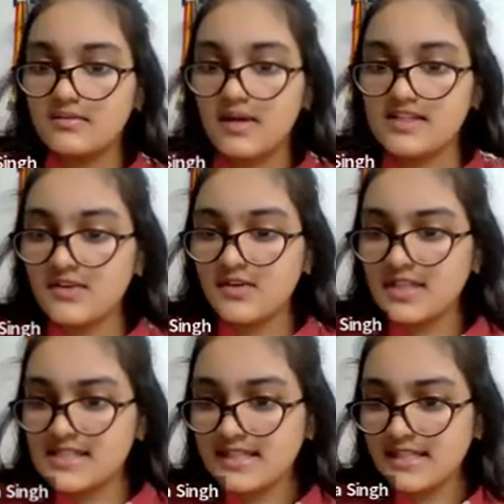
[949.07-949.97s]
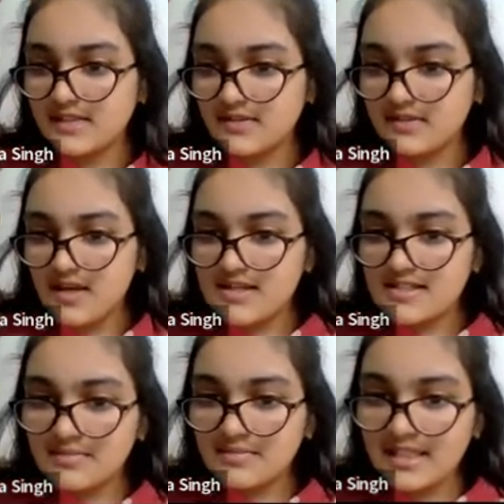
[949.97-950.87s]
As you can see here,
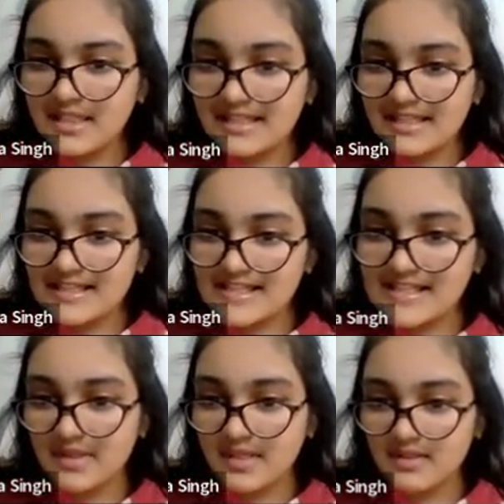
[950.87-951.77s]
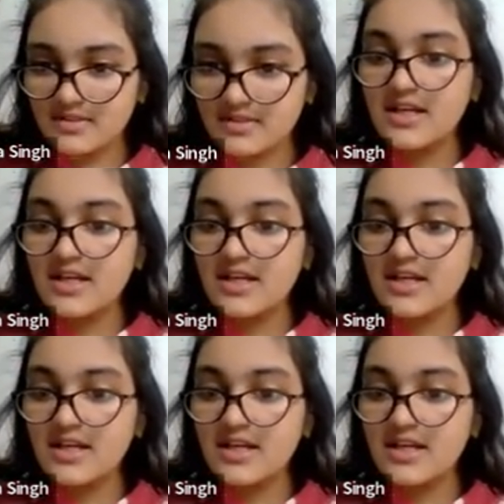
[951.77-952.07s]
something like this is coming here.